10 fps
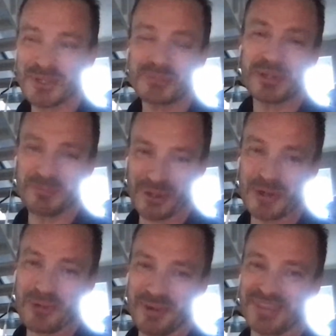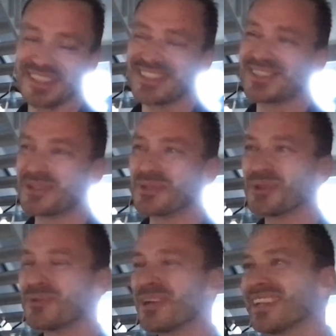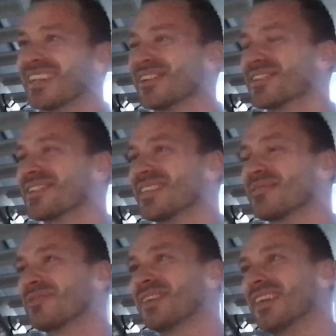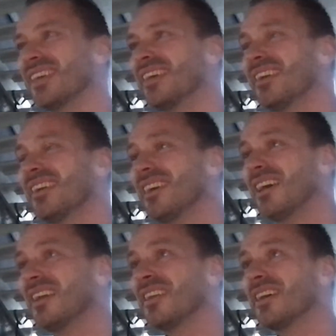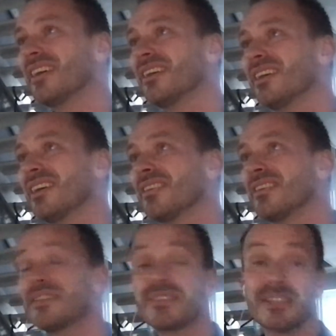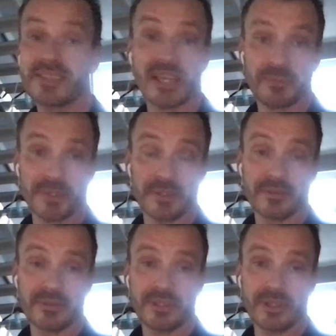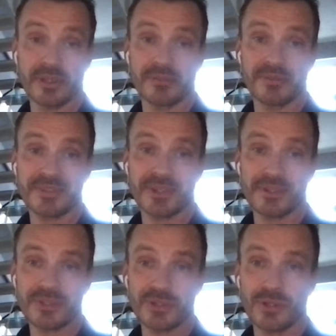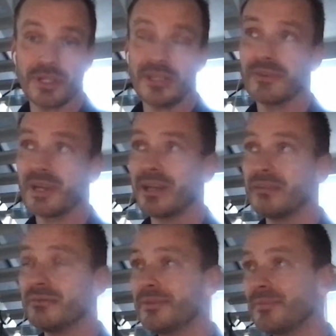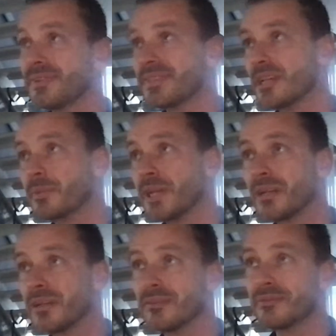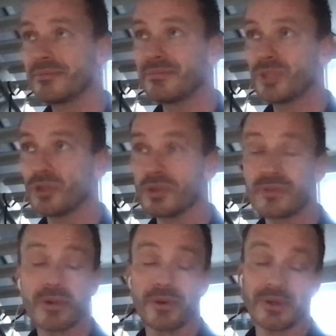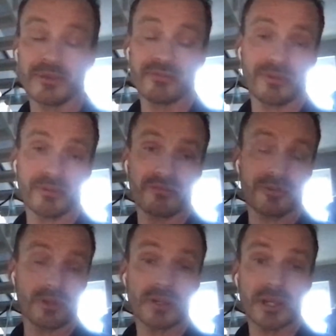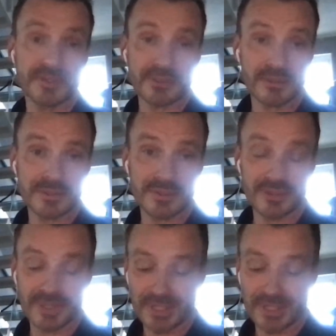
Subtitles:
Most people know about this who make stuff, and these things happen. So you need to have some kind of control of your clusters.